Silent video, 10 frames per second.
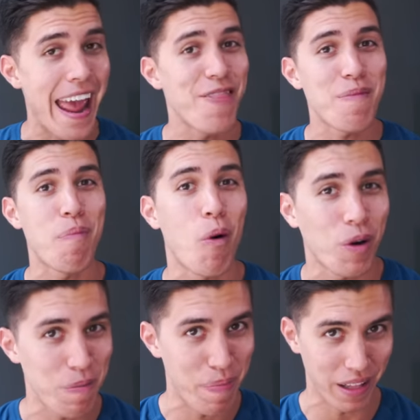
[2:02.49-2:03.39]
and the
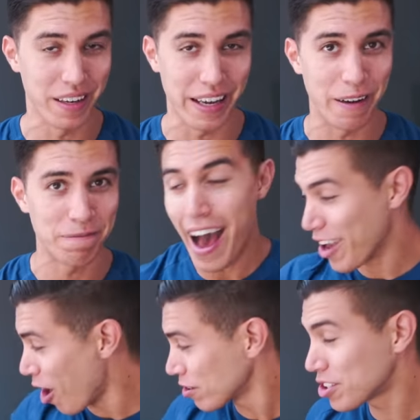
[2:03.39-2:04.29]
portability.
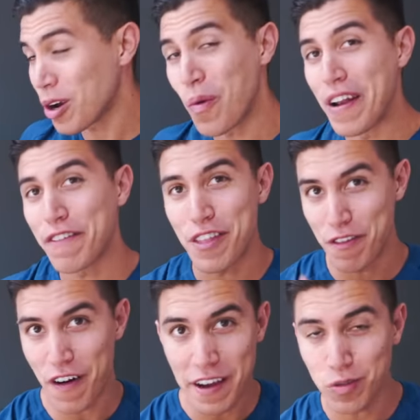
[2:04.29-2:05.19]
I also went for the
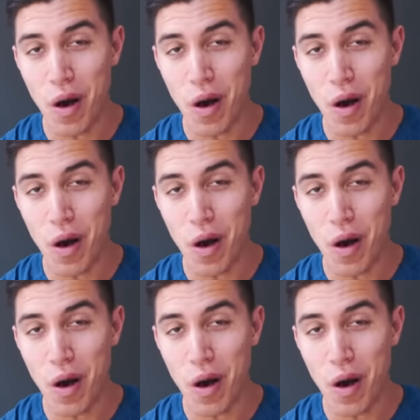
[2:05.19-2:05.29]
five